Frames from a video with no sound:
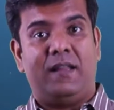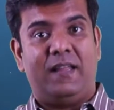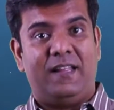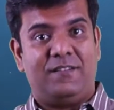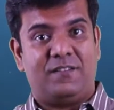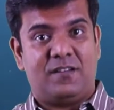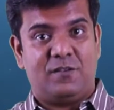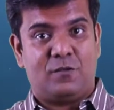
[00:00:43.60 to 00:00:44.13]

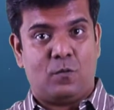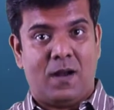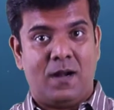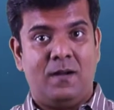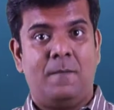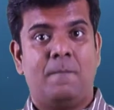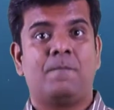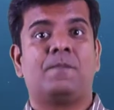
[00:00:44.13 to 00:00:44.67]
instance
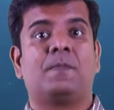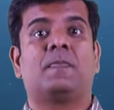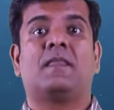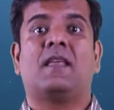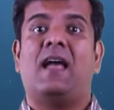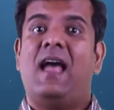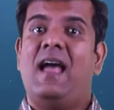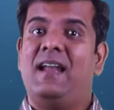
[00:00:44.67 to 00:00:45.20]
1
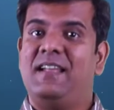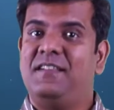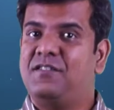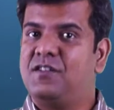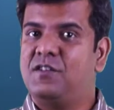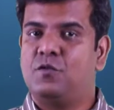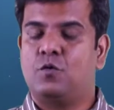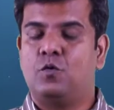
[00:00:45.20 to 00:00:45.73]
and
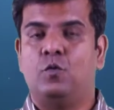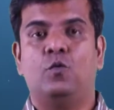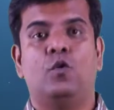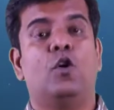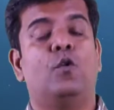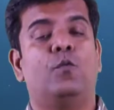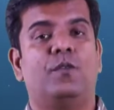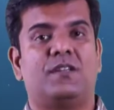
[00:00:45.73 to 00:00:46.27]
instance
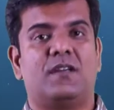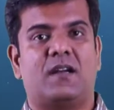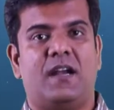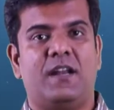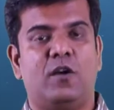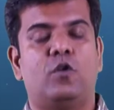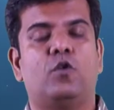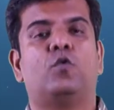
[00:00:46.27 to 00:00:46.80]
2 which are
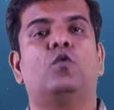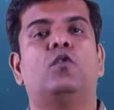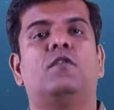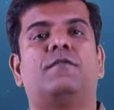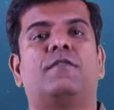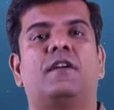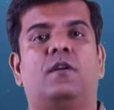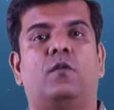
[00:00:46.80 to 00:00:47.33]
running on two
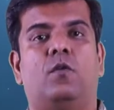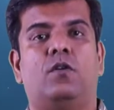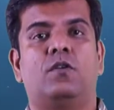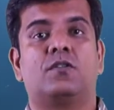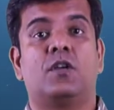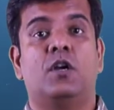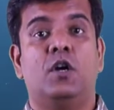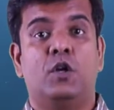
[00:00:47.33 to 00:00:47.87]
different nodes